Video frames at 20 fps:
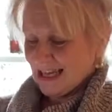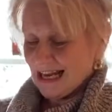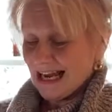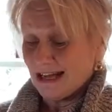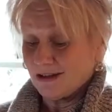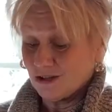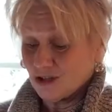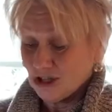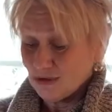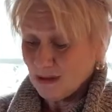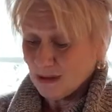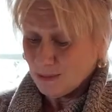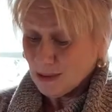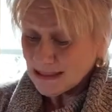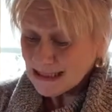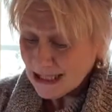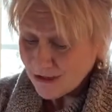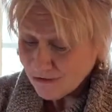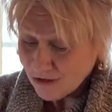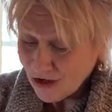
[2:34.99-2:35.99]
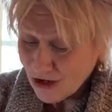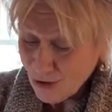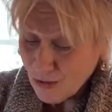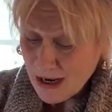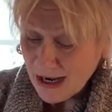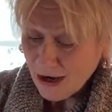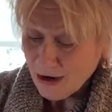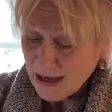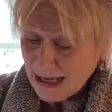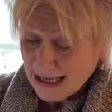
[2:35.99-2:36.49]
And they're going to be busy for a
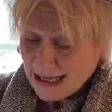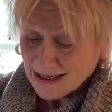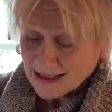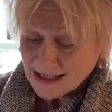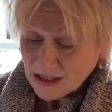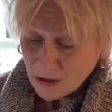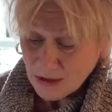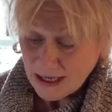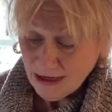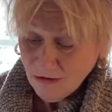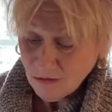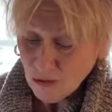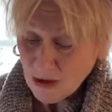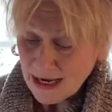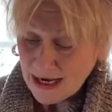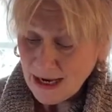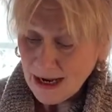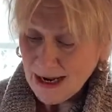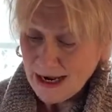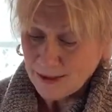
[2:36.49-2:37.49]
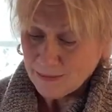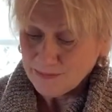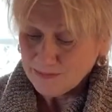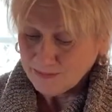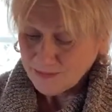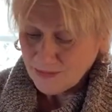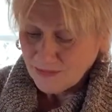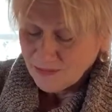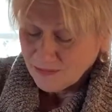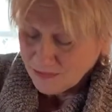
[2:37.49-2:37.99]
while. So FYI,
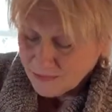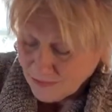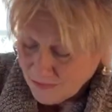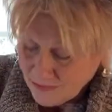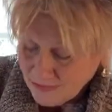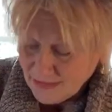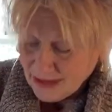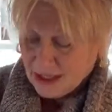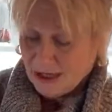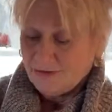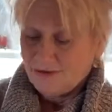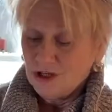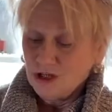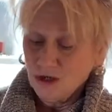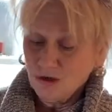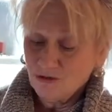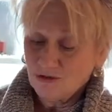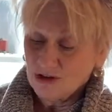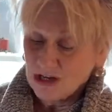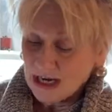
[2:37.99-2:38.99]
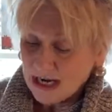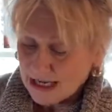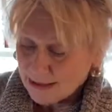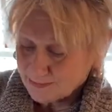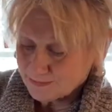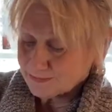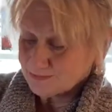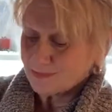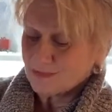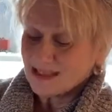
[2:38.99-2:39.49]
if you've
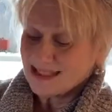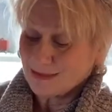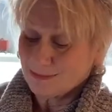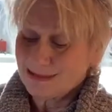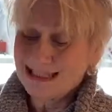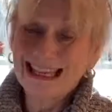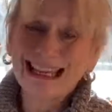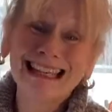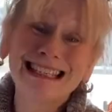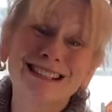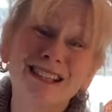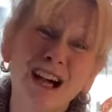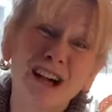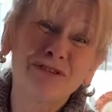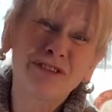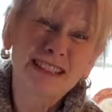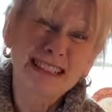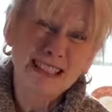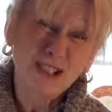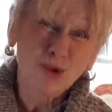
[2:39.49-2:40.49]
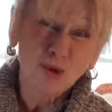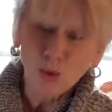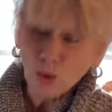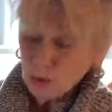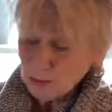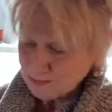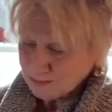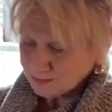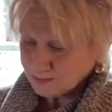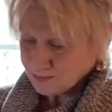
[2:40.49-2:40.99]
got some days off of
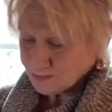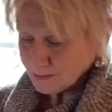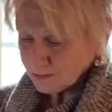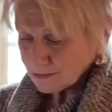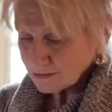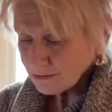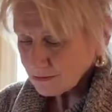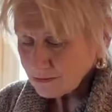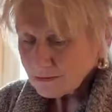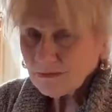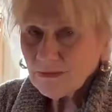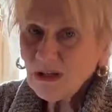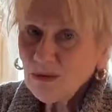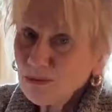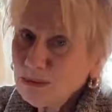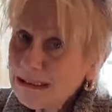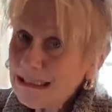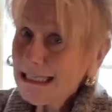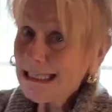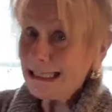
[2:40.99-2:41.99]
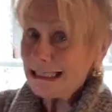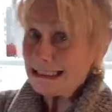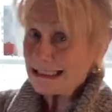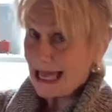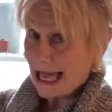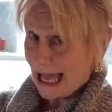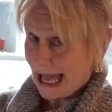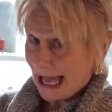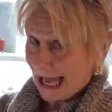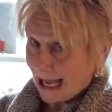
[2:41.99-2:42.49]
school, please
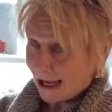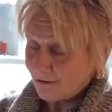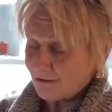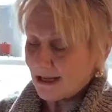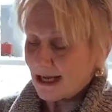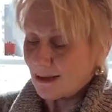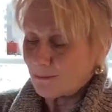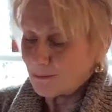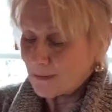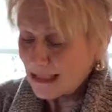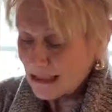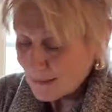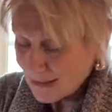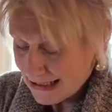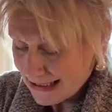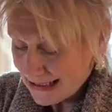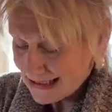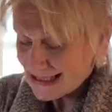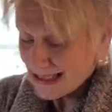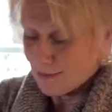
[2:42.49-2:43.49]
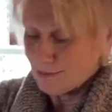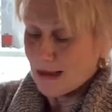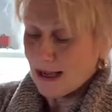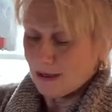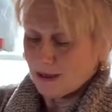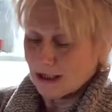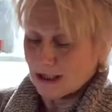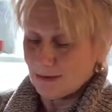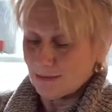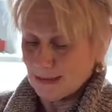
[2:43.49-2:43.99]
have a Mimi's
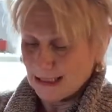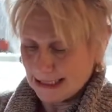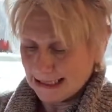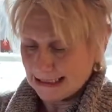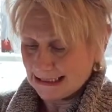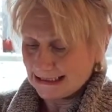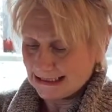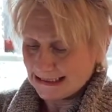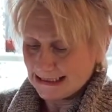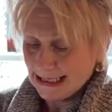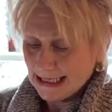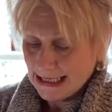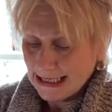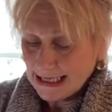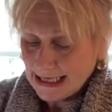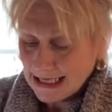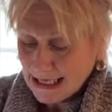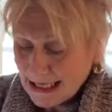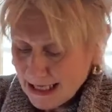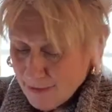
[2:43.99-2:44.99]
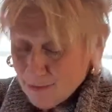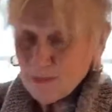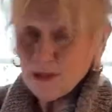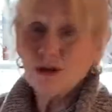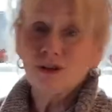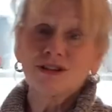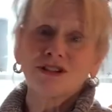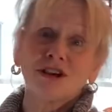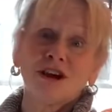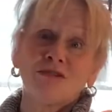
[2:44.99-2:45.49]
Mountain Mix
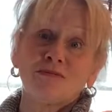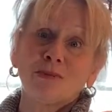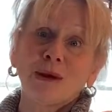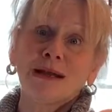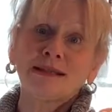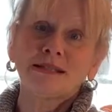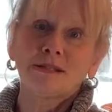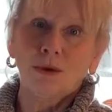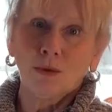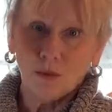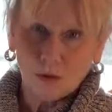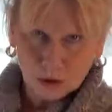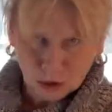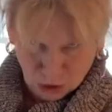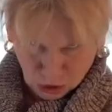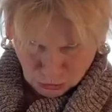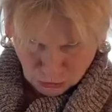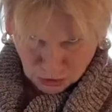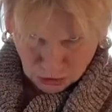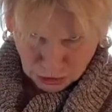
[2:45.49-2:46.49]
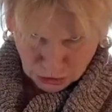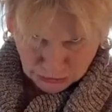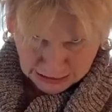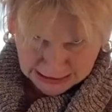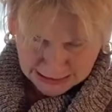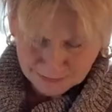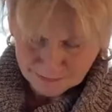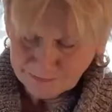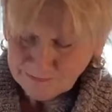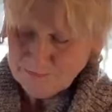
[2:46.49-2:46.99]
Beer Soft Pretzel or 2 or
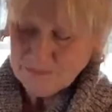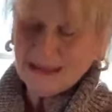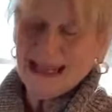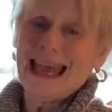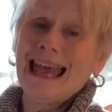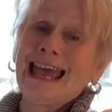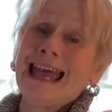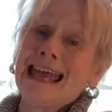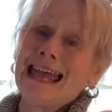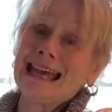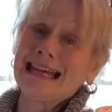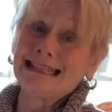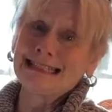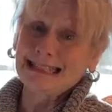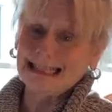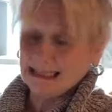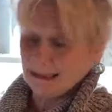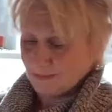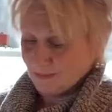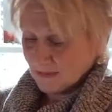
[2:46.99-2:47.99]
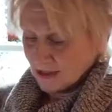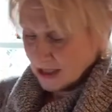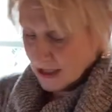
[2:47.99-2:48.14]
3 handy.